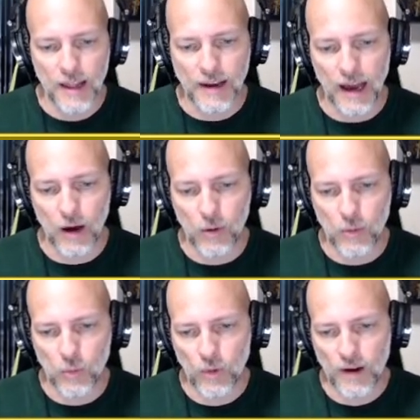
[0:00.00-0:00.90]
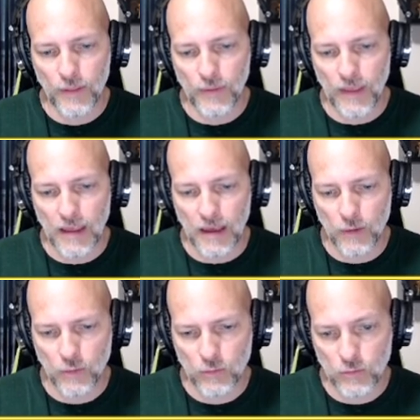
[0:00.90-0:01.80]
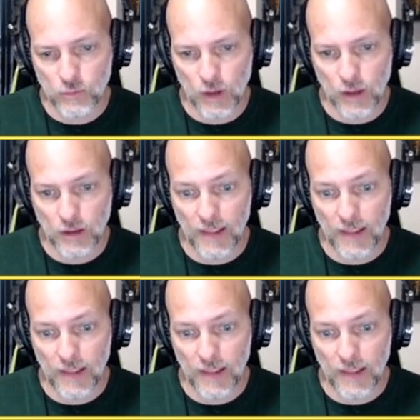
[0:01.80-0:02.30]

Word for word: Now, one of the class